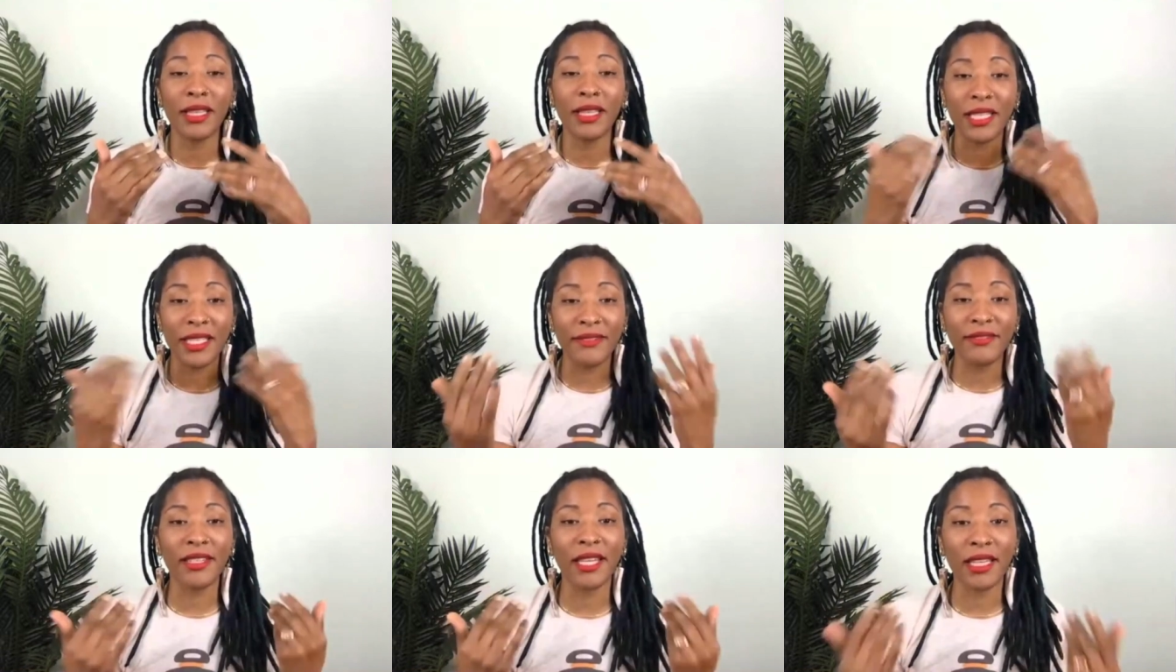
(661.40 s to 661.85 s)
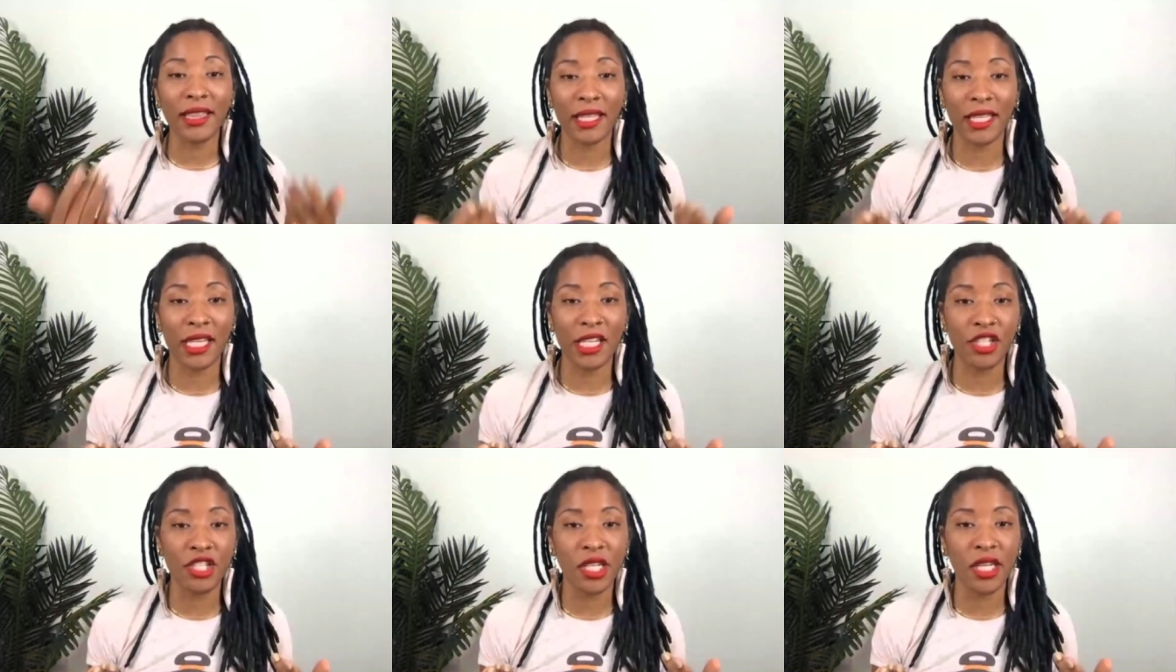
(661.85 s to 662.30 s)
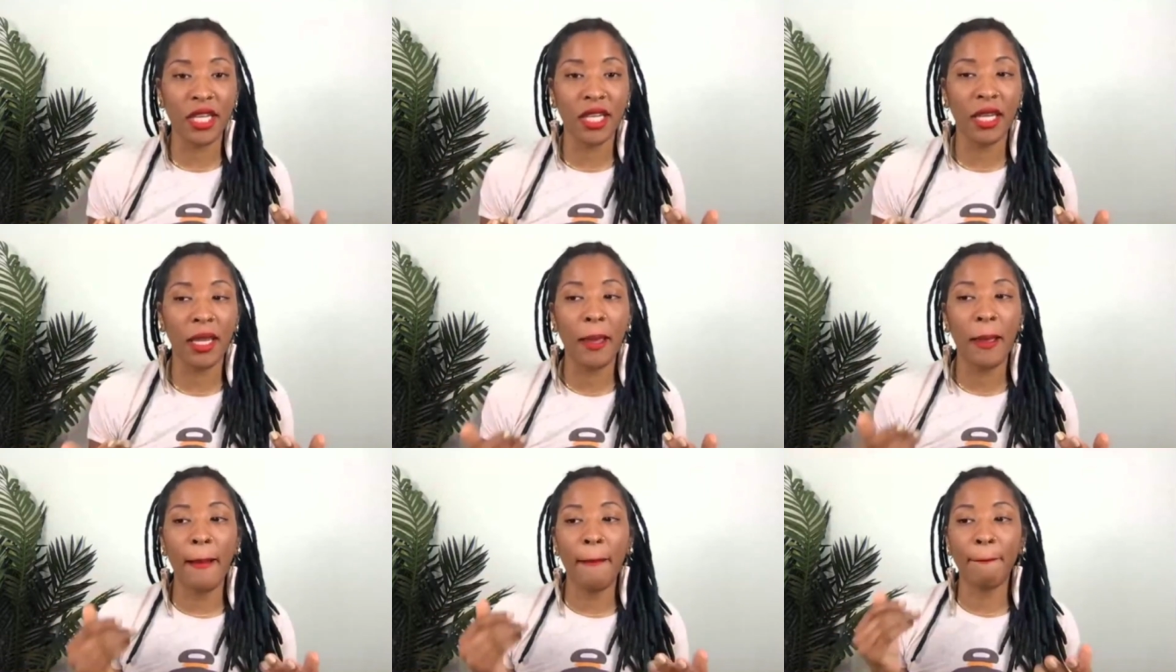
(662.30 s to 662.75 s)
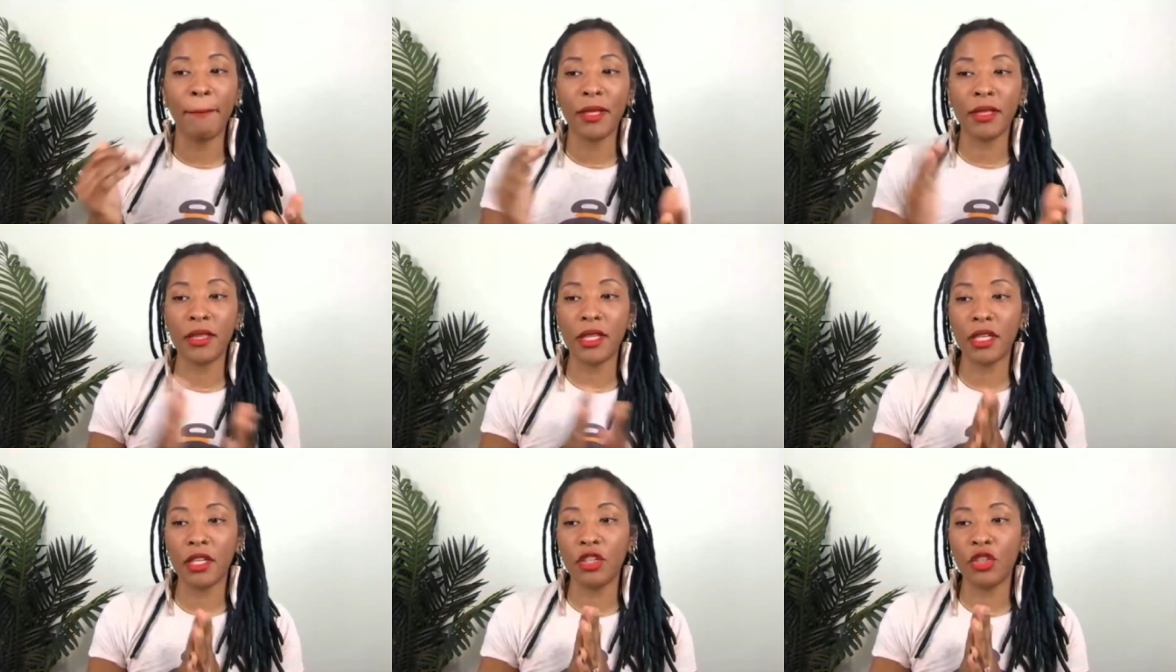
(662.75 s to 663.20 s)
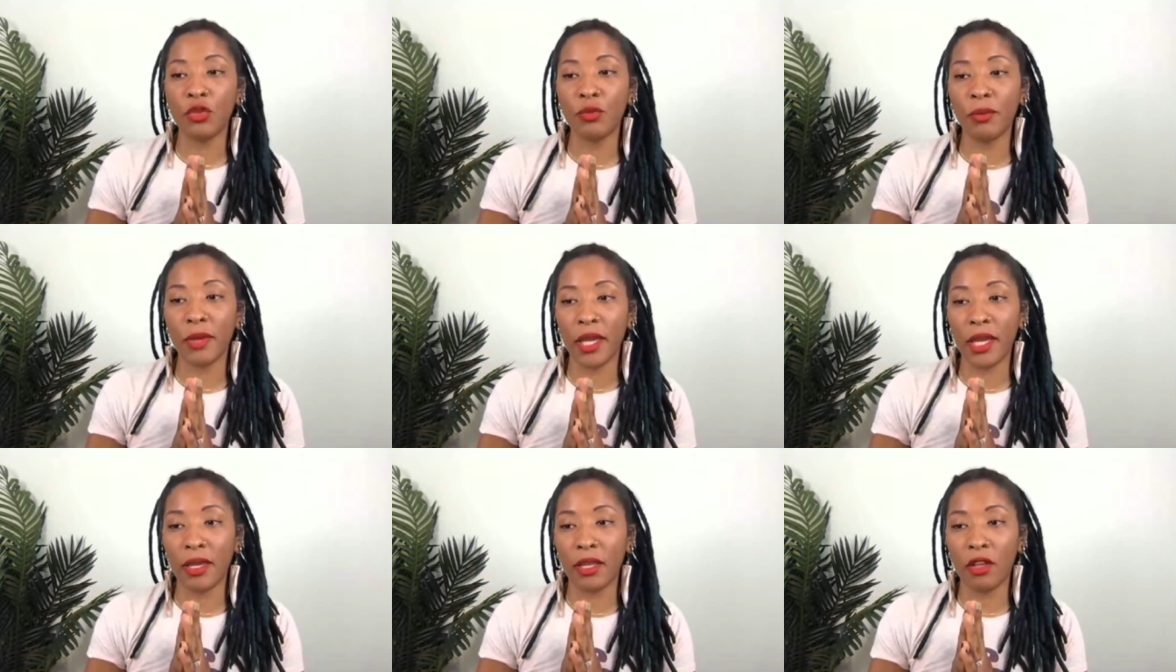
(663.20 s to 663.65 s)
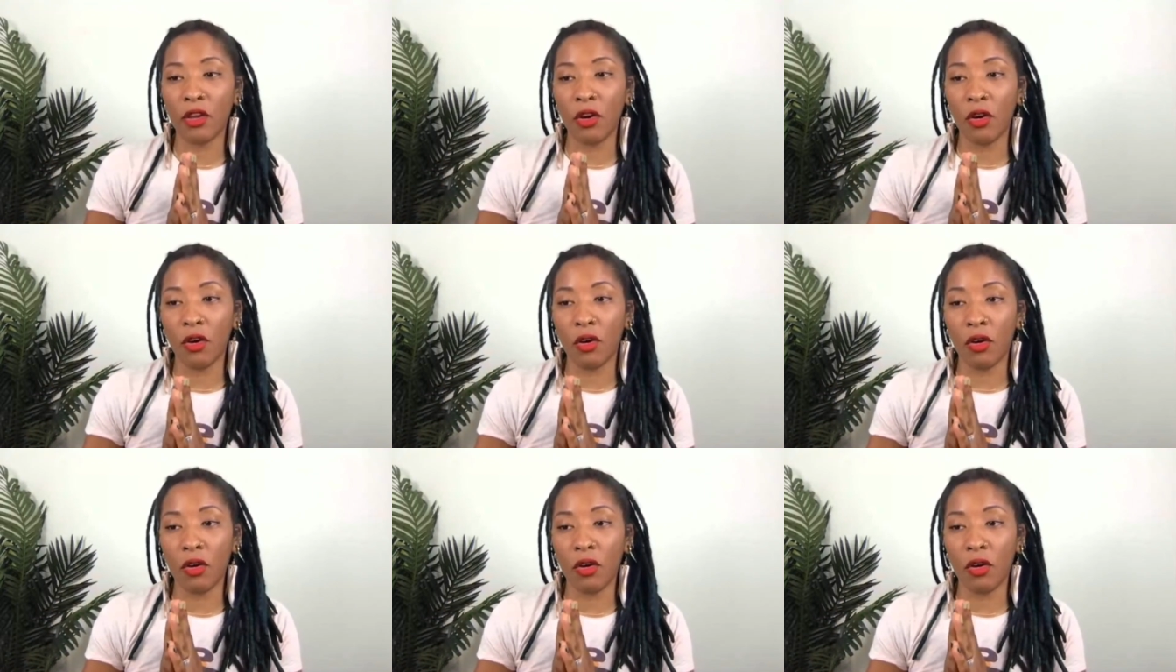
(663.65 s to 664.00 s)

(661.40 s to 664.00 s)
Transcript: alleviate the itching, but then you might